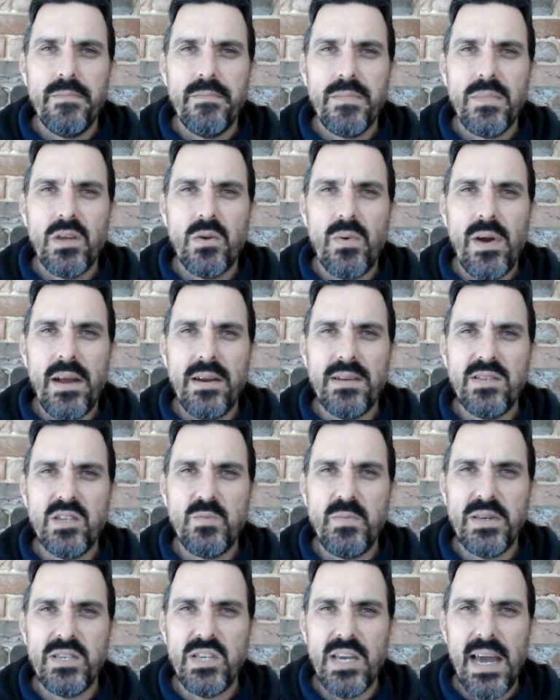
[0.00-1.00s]
Coronas
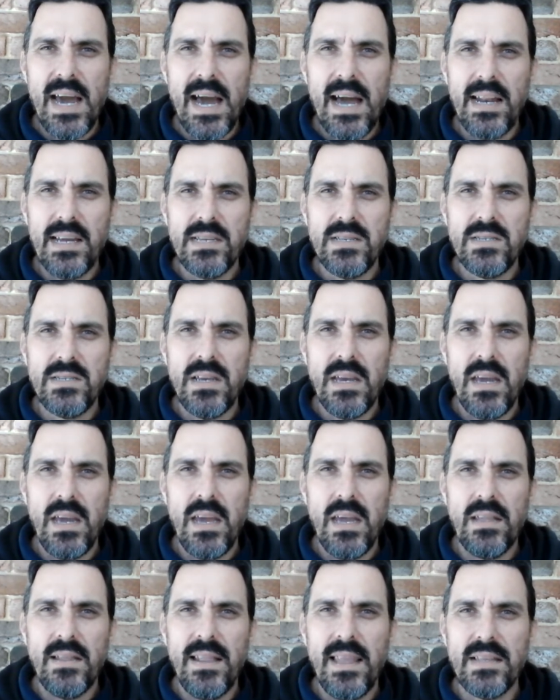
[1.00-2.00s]
Especiales,
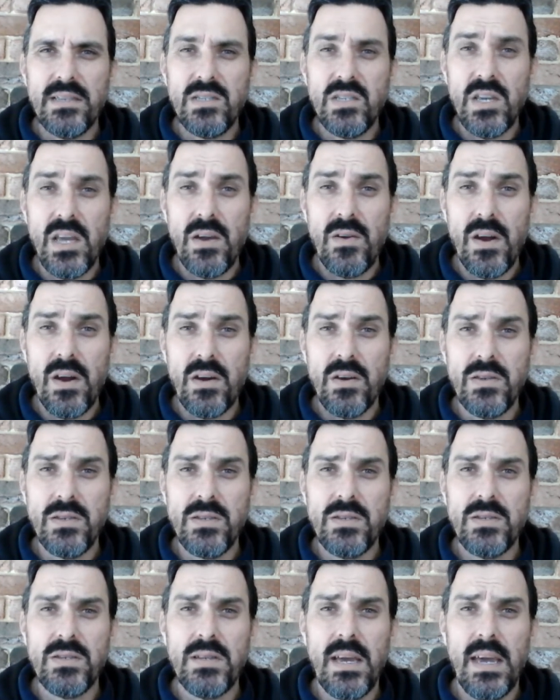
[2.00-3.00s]
and
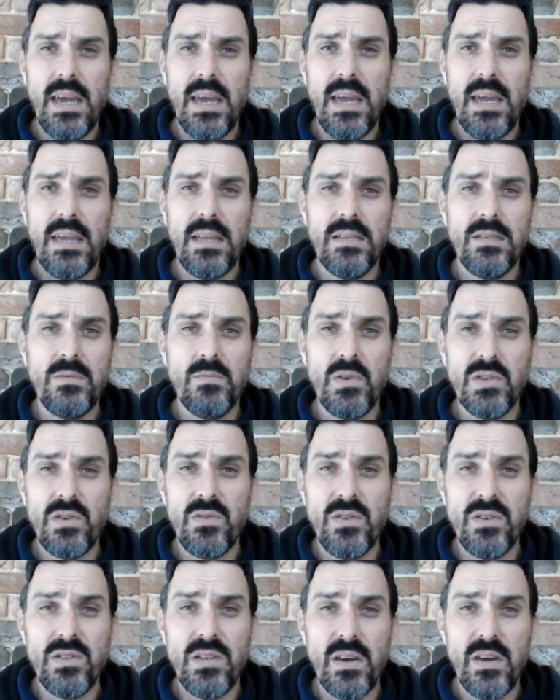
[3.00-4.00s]
Lanceros, and
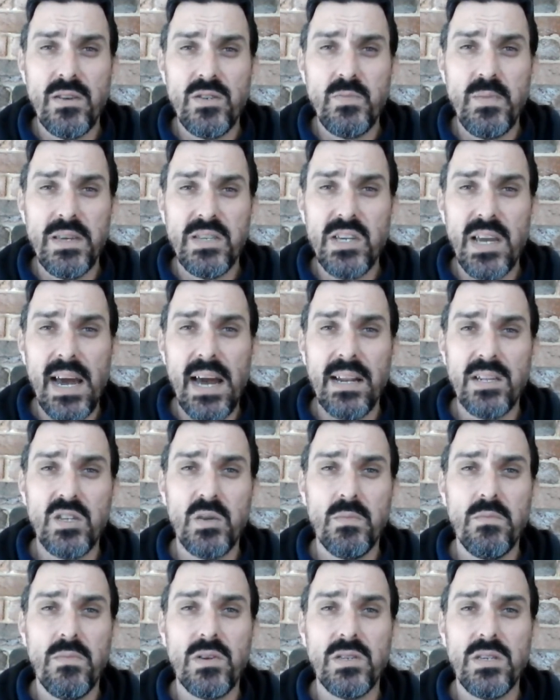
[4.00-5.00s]
Montecristo Especiales,
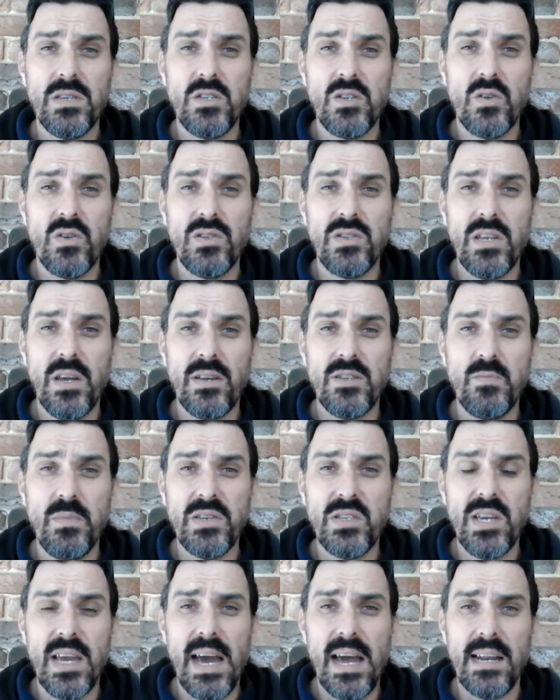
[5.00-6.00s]
and Montecristo
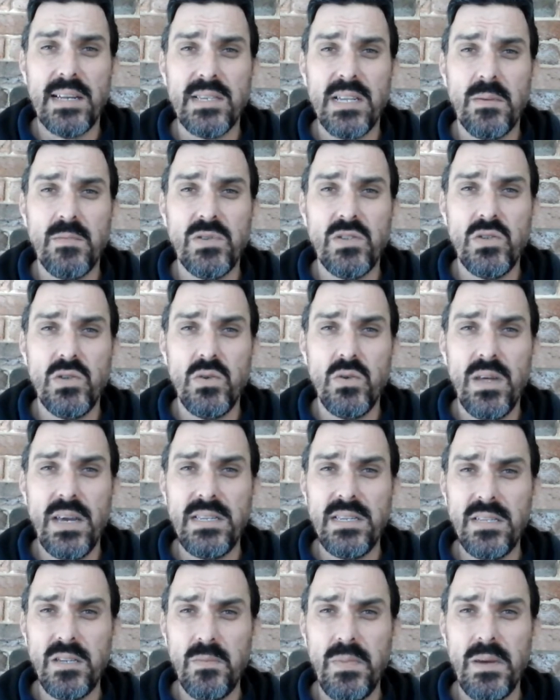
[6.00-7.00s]
Especiales number 2.
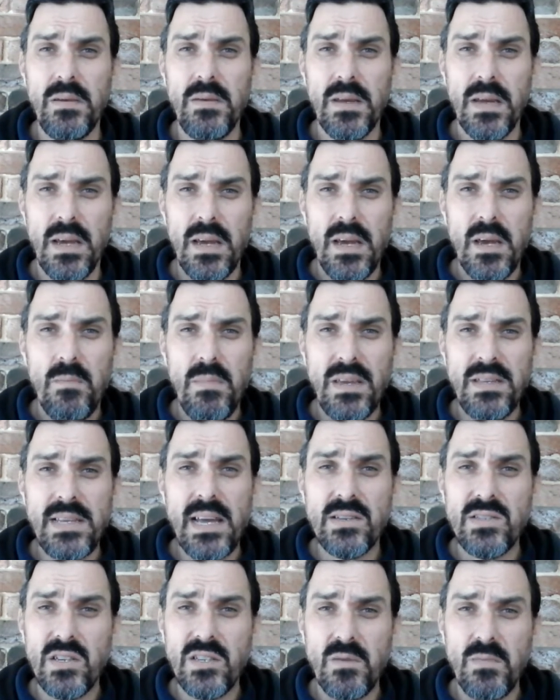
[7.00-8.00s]

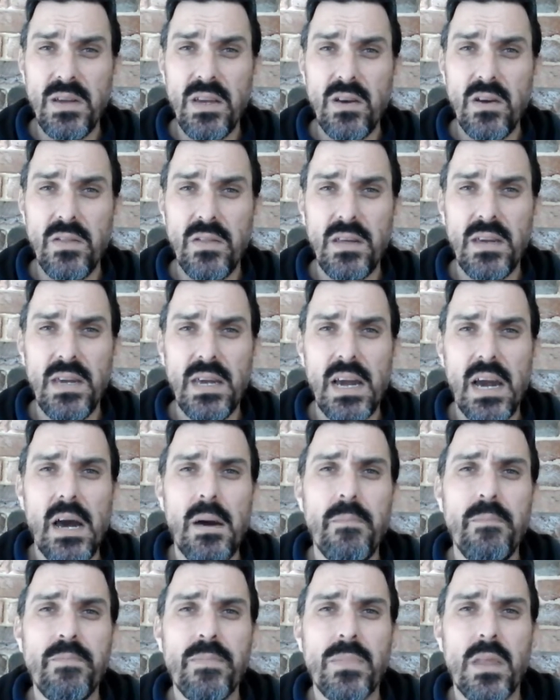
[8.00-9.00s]
Pigtails tend to be on
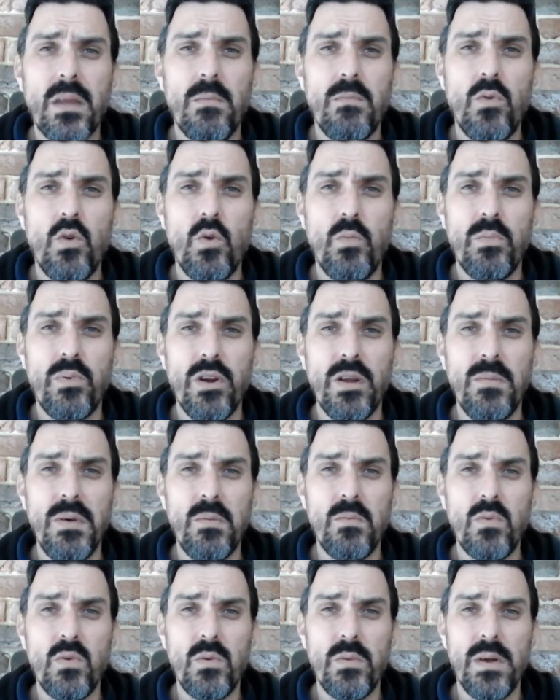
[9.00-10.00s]
the more
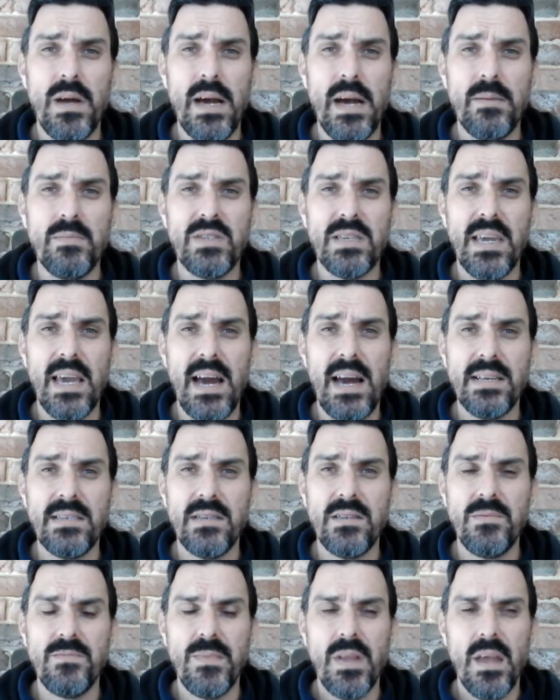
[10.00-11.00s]
premium cigars,
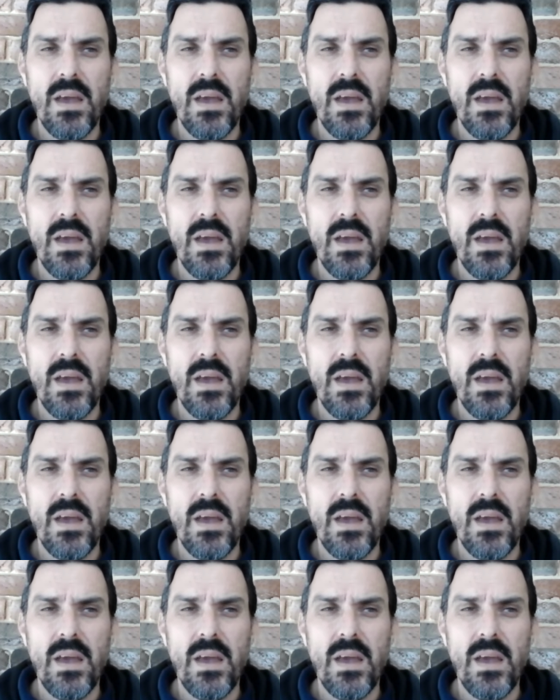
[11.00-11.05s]
and